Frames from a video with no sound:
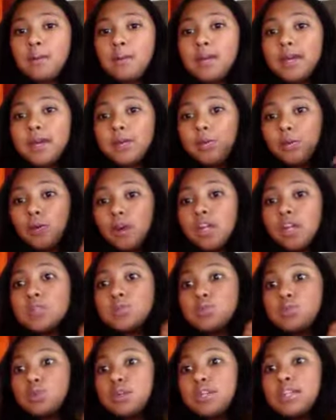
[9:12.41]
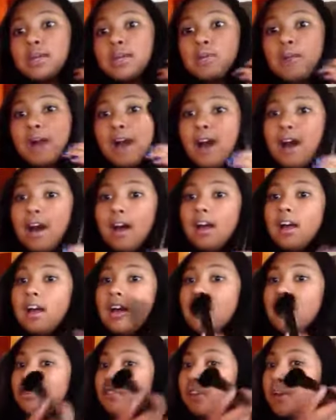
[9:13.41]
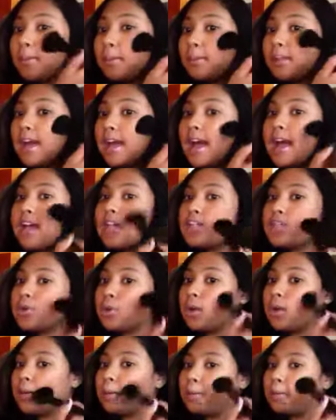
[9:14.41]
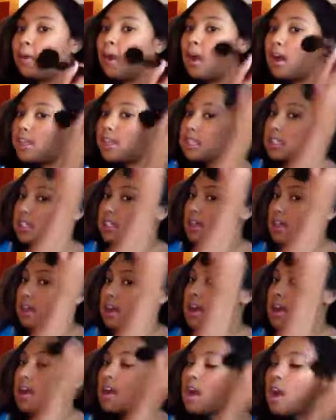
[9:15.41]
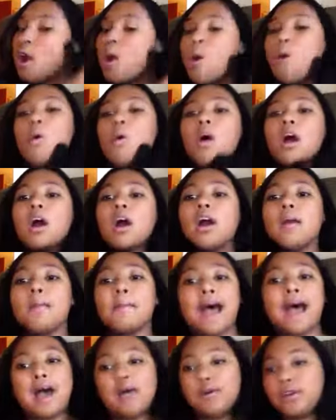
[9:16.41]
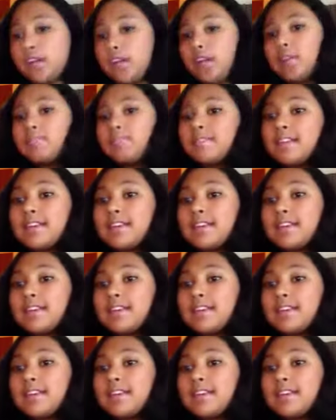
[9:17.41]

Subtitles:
it works really well for a blush or a bronzer or powder.